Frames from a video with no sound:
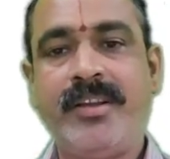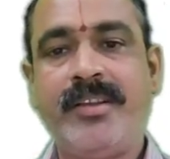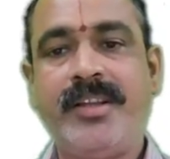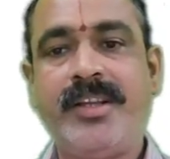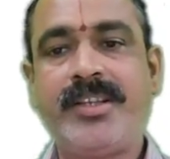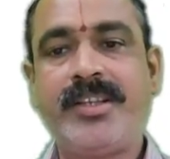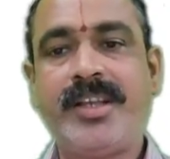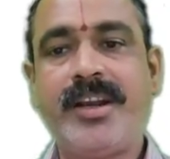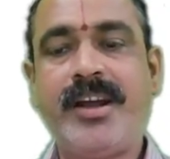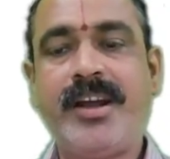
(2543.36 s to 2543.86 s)

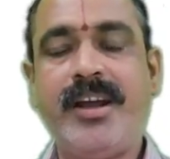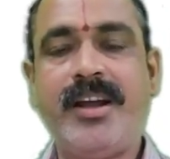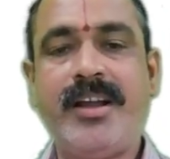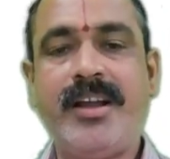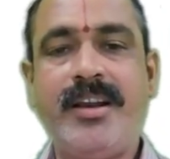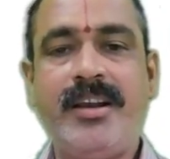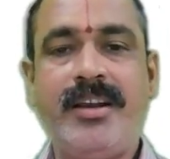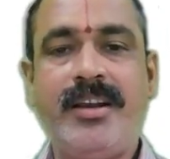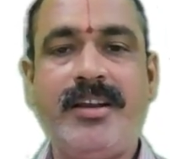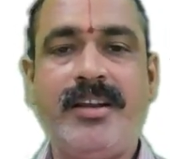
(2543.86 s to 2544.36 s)
These are
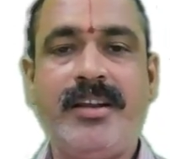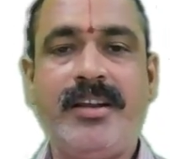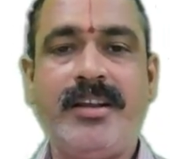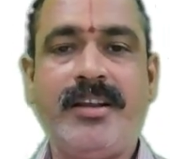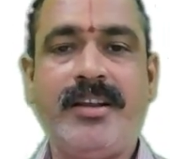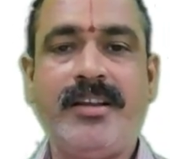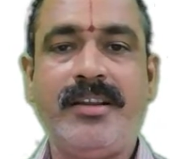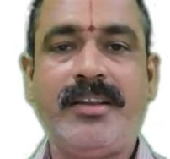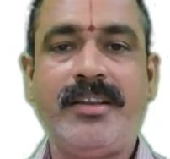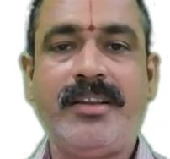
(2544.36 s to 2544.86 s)

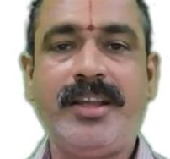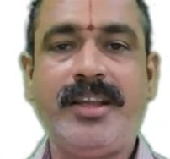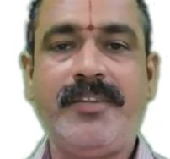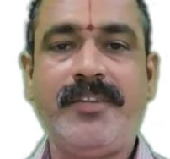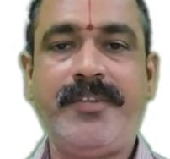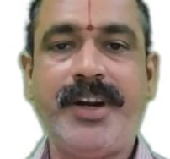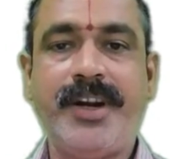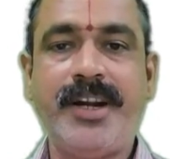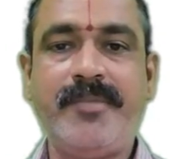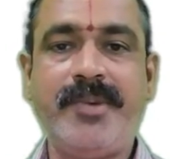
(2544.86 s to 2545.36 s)
all the
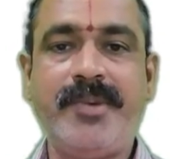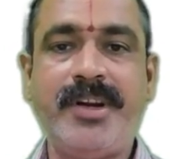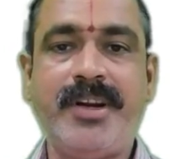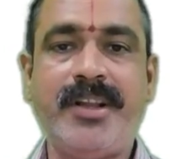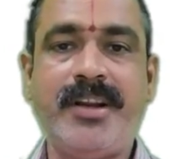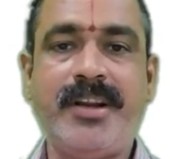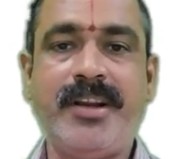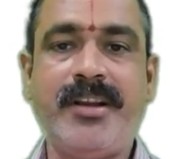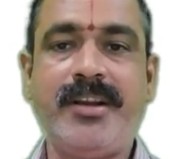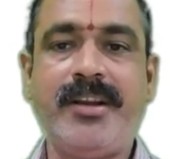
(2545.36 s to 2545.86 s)

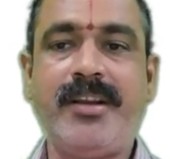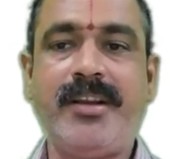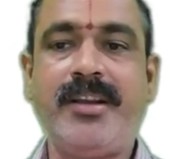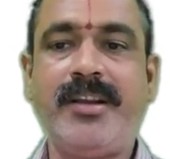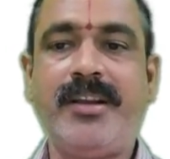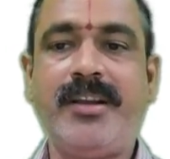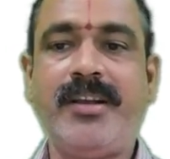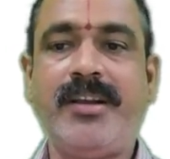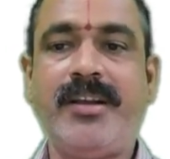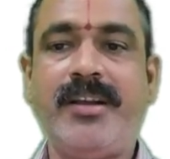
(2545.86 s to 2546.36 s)
fundamental
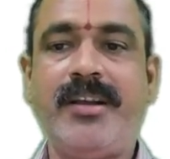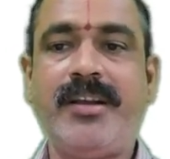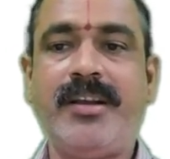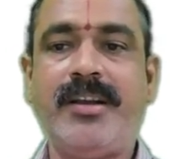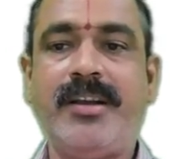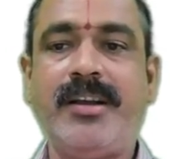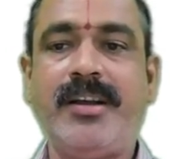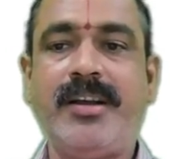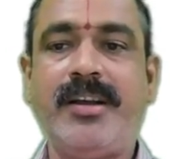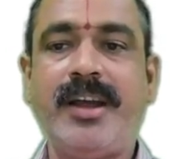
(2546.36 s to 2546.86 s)

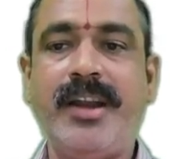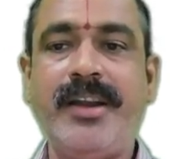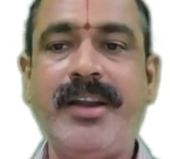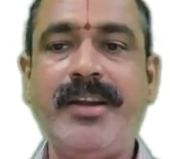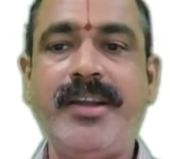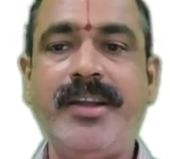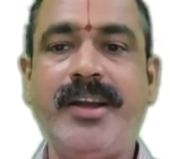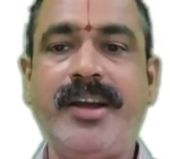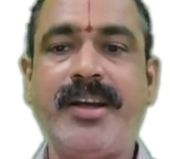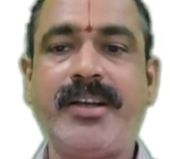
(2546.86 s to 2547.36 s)

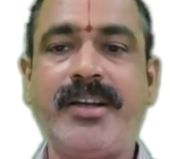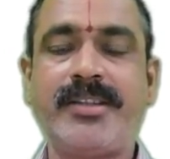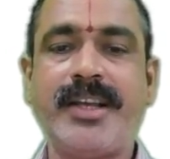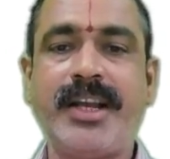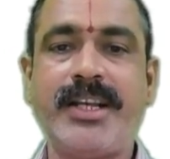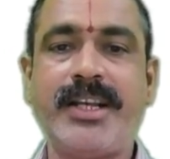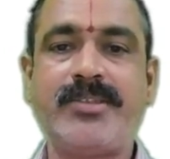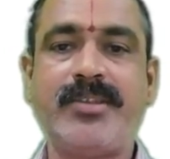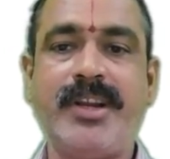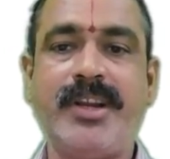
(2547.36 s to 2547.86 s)
ideas
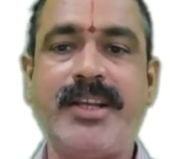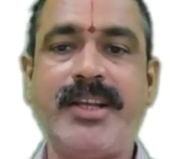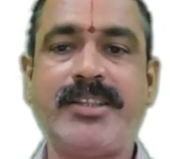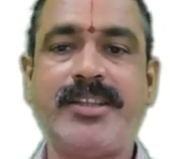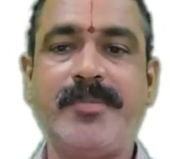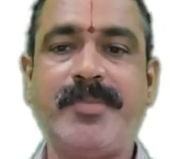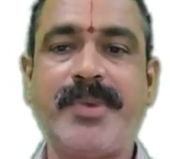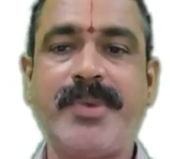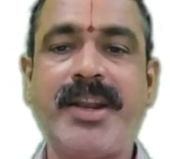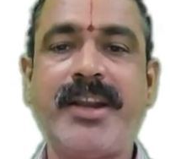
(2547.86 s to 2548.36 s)
as well as
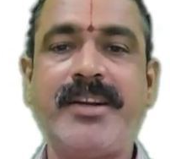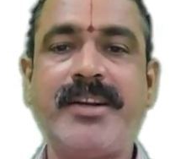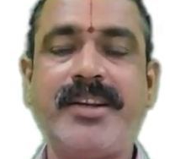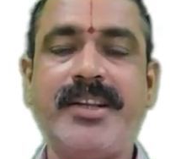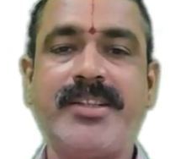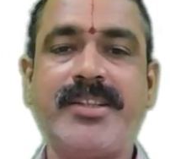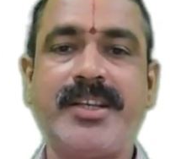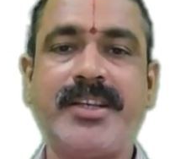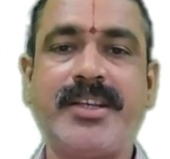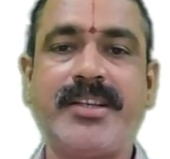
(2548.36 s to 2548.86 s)
the
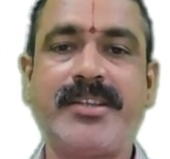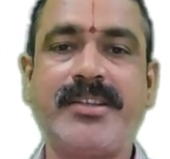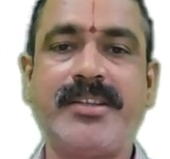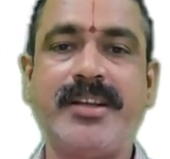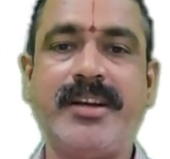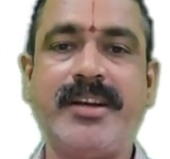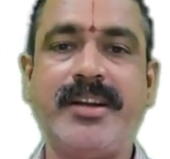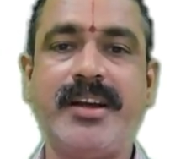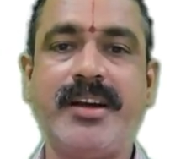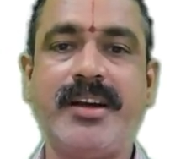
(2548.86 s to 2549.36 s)
practices
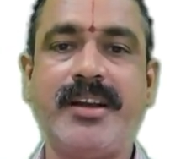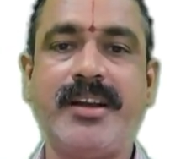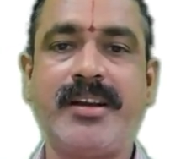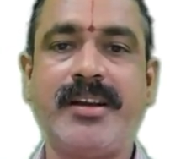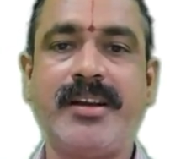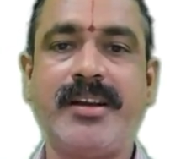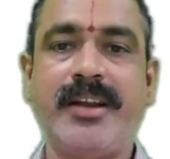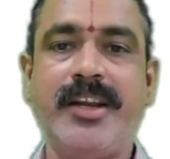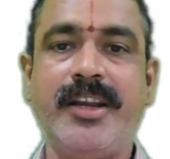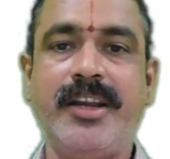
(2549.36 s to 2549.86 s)
that are
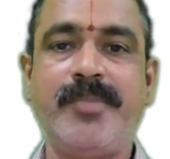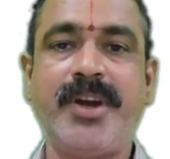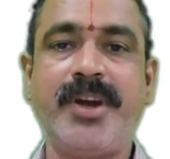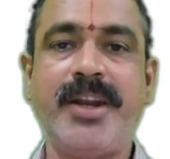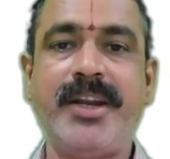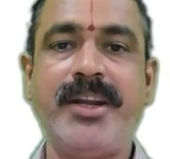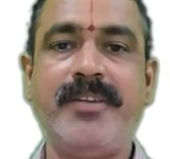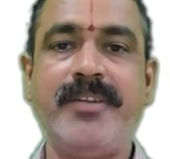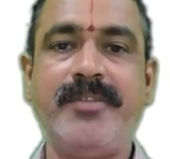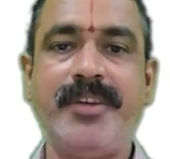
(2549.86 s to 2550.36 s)
in
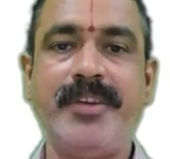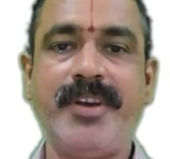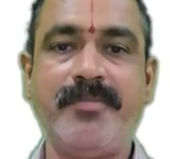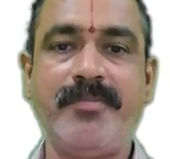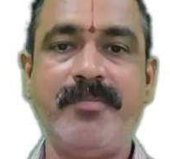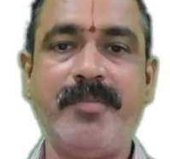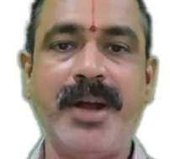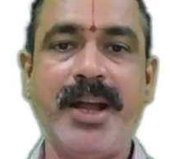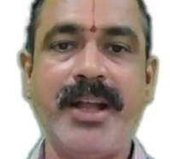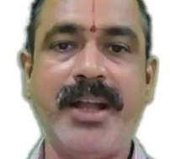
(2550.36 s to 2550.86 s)
point of view
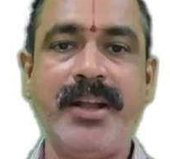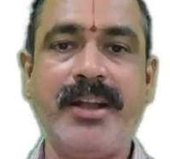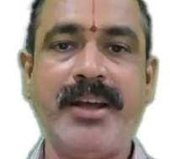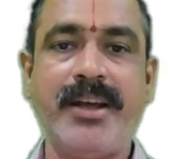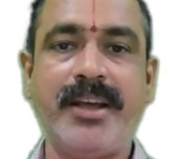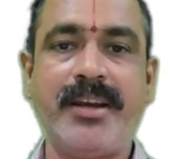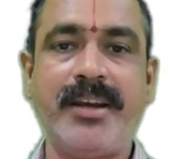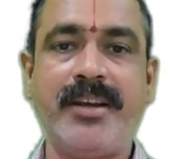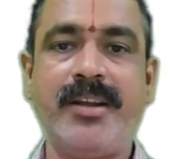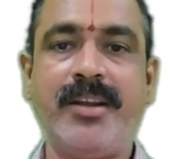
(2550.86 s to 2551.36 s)
of
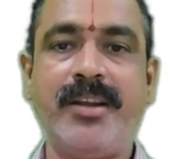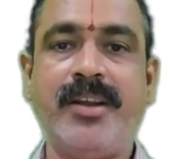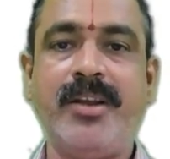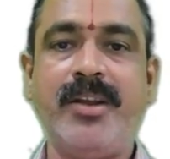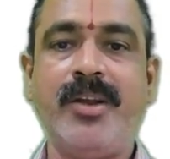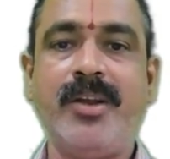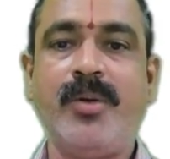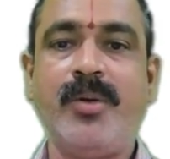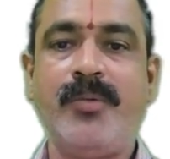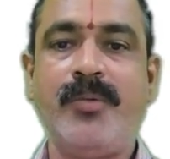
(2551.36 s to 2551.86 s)
banker
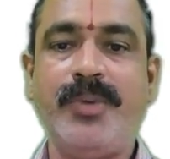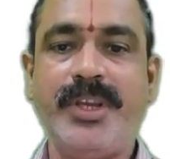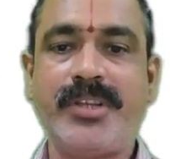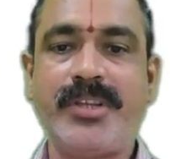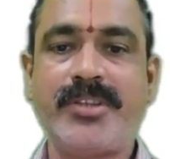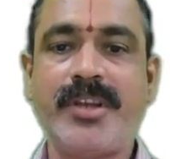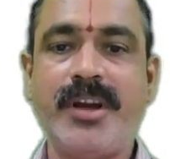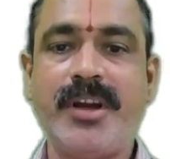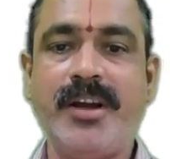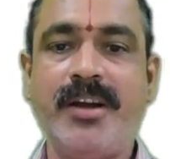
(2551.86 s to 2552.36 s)
we
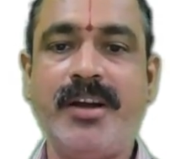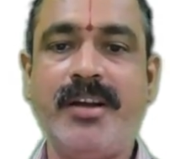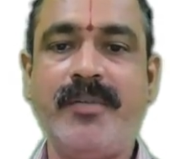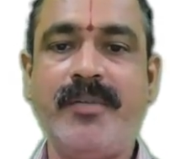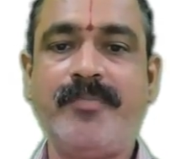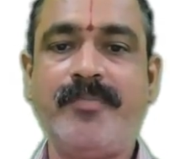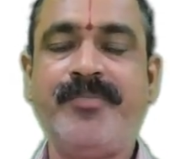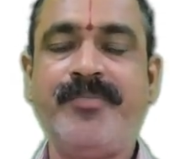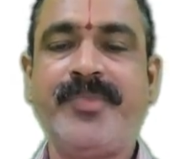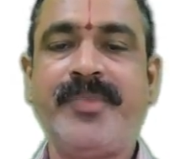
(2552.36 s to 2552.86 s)

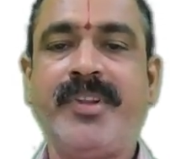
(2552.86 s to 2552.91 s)
saw